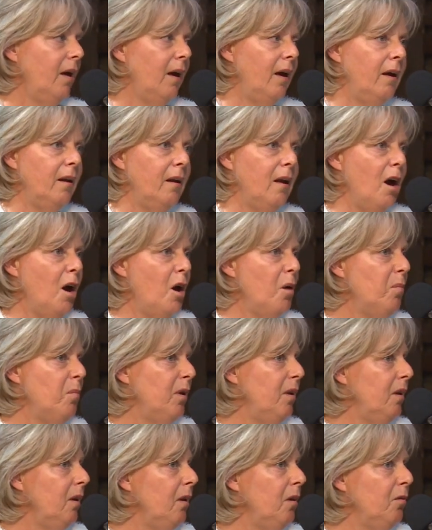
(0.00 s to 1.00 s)
And I
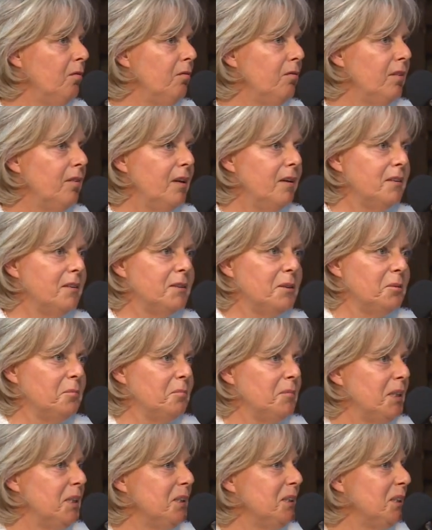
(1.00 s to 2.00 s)
believe that
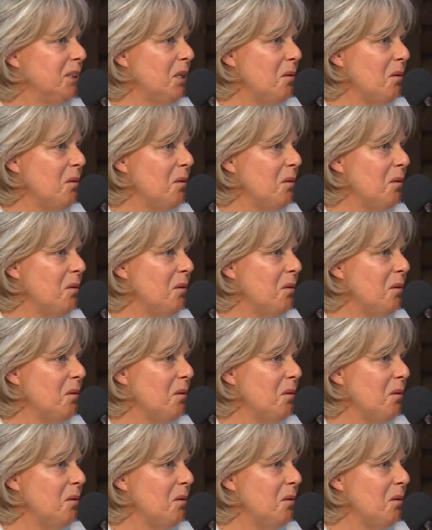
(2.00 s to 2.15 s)
that is